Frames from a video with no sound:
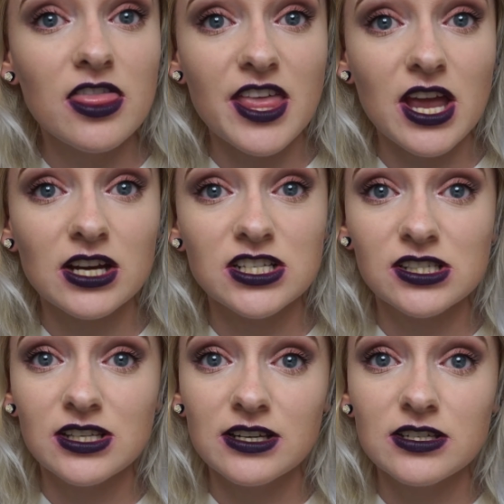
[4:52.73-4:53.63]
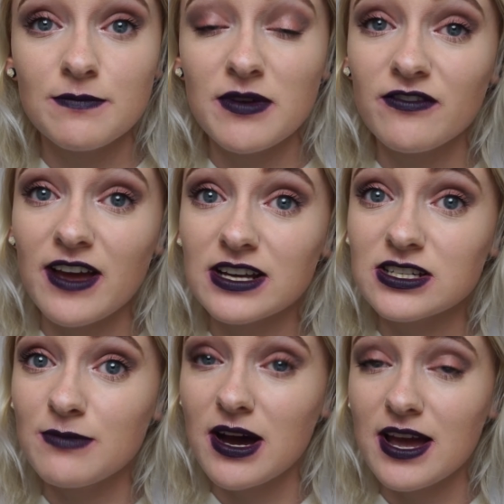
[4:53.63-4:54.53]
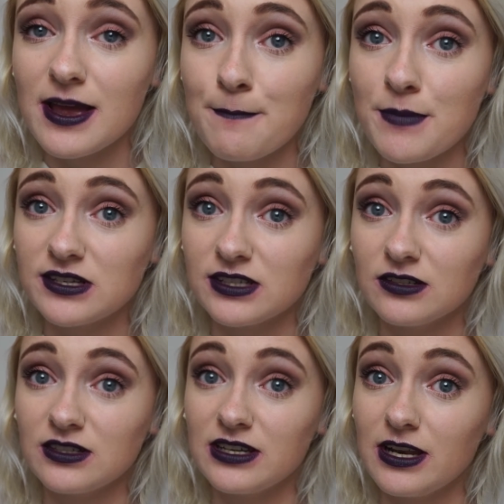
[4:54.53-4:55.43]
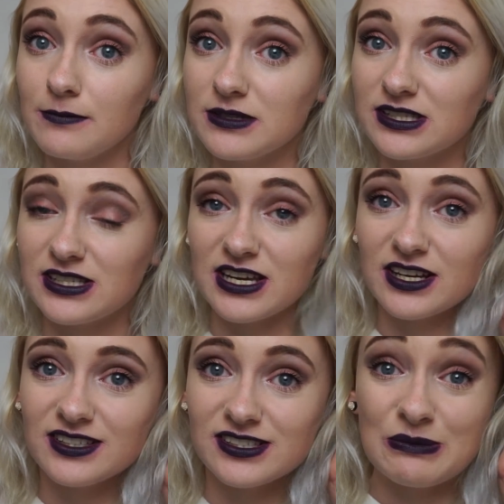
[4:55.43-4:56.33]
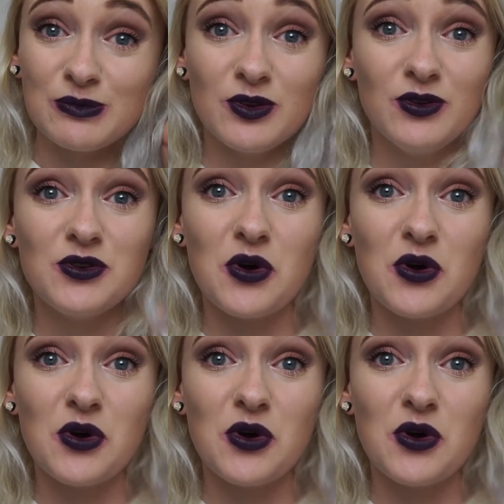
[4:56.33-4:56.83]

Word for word: think I just need to perfect my putting on lipstick because I'm